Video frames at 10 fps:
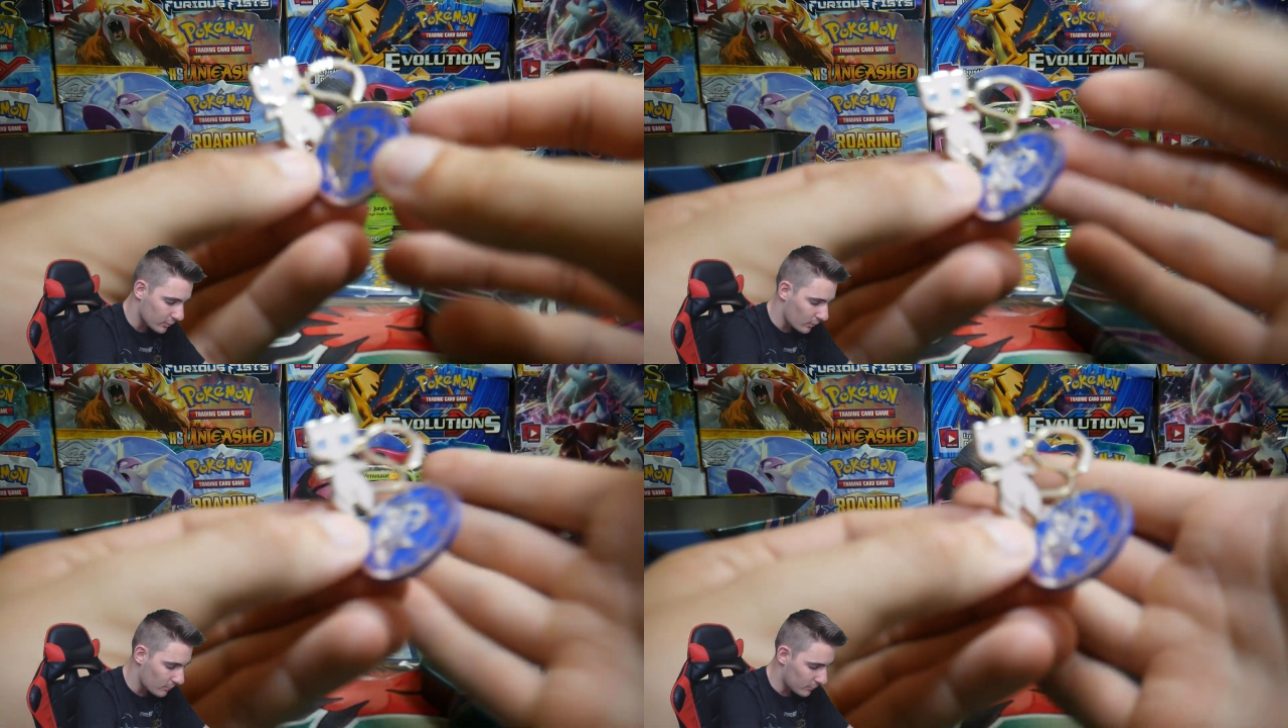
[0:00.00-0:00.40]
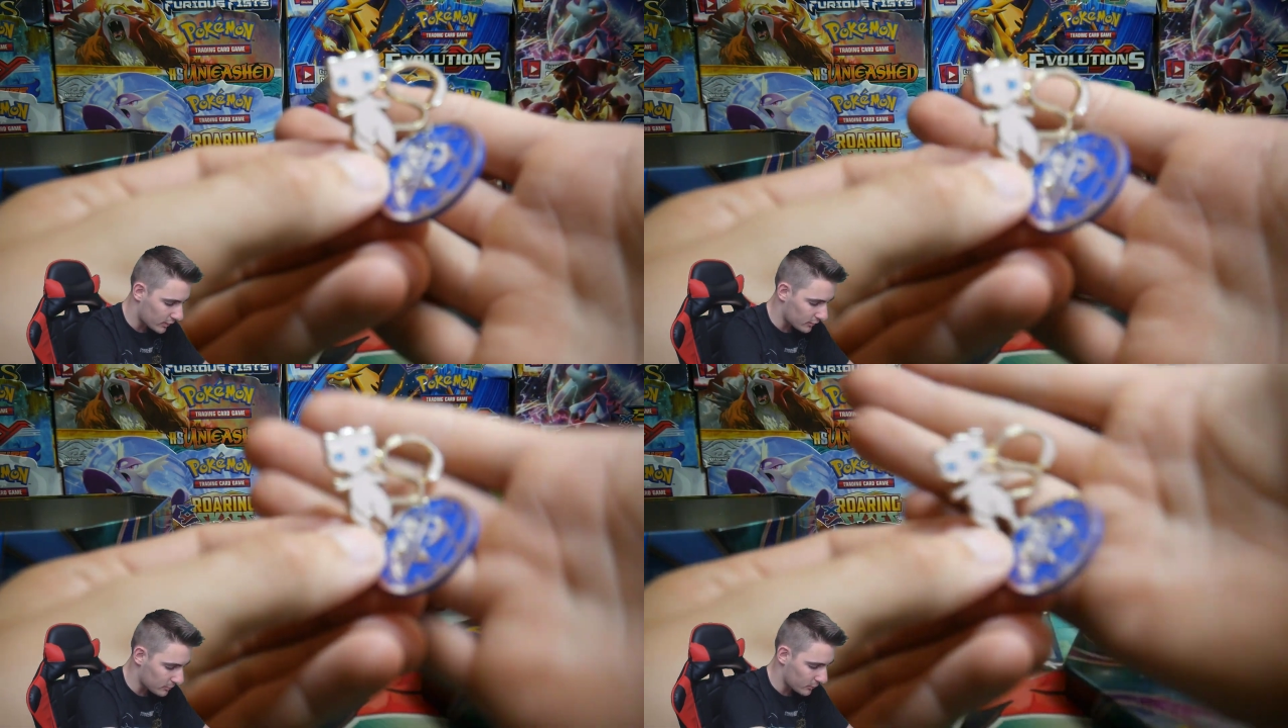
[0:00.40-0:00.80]
storm?
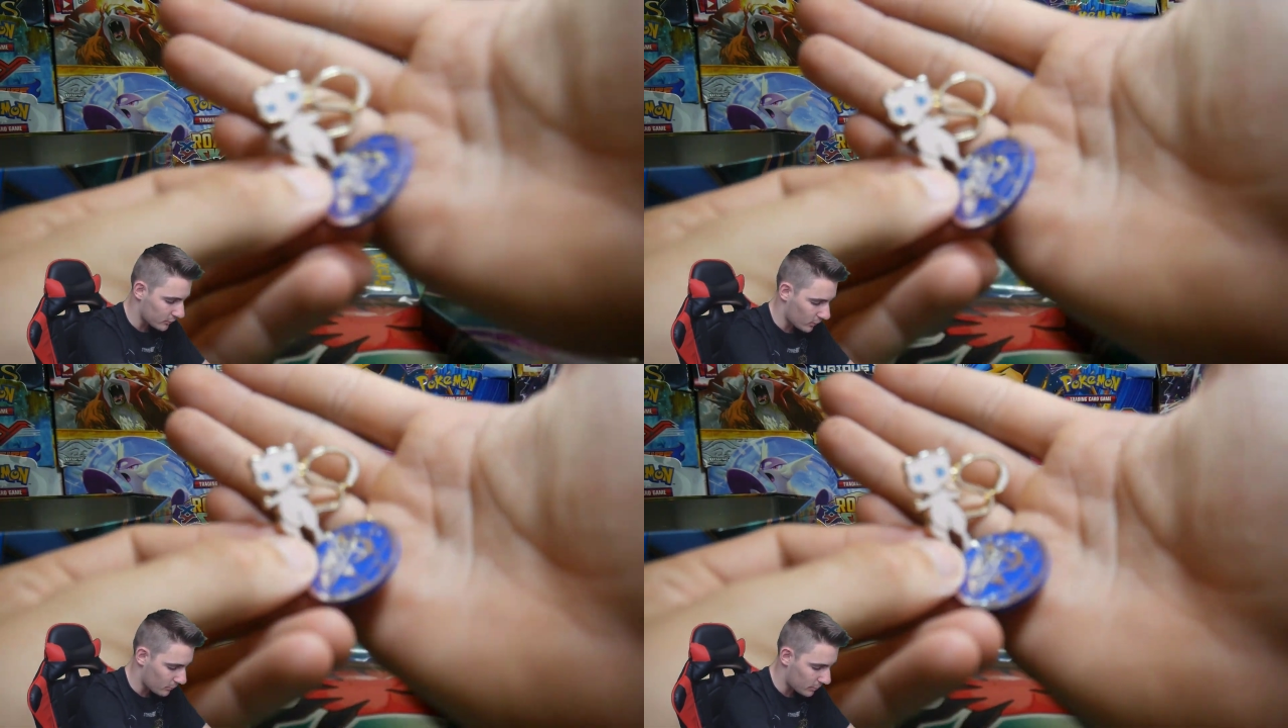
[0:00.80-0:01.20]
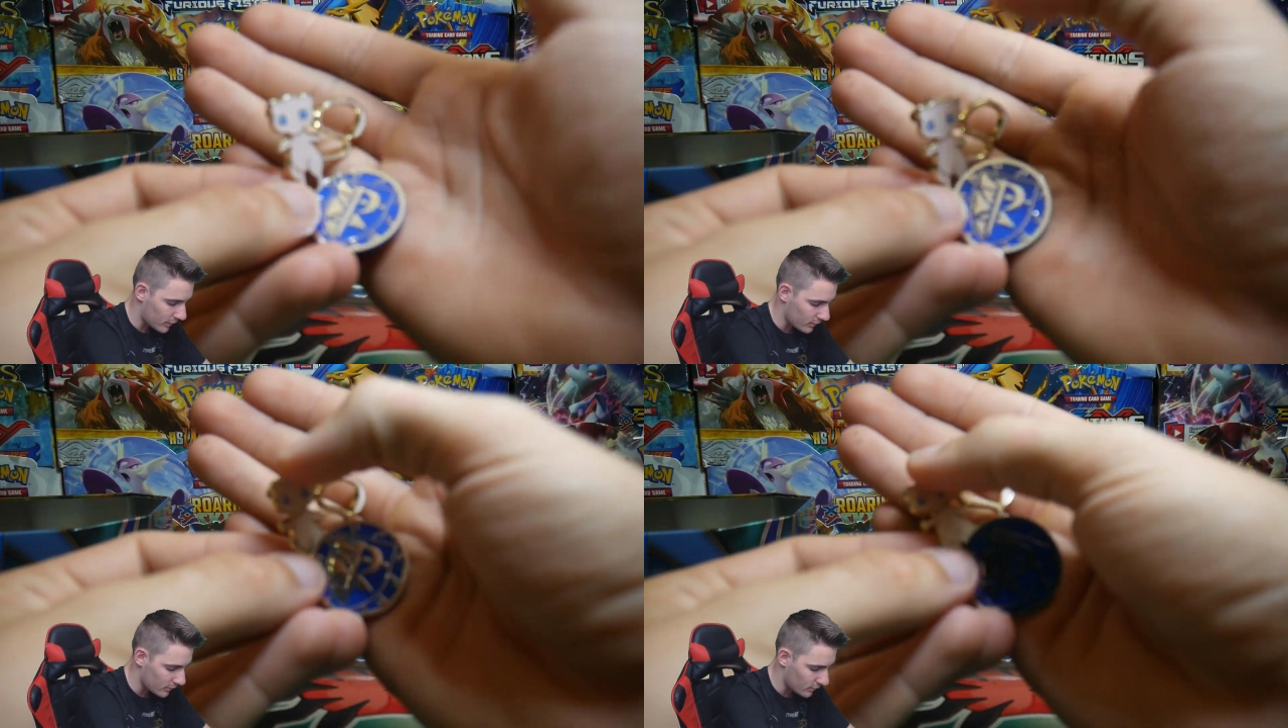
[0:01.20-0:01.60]
Plasma storm
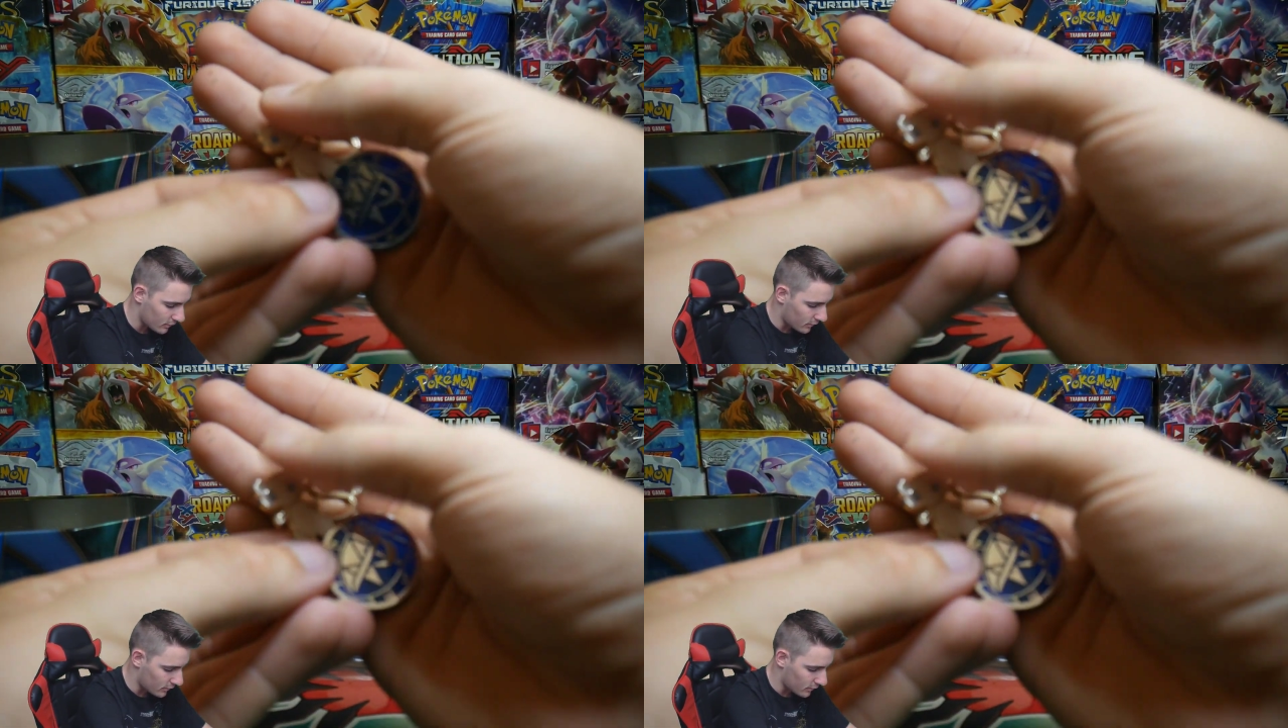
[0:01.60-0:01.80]
pin?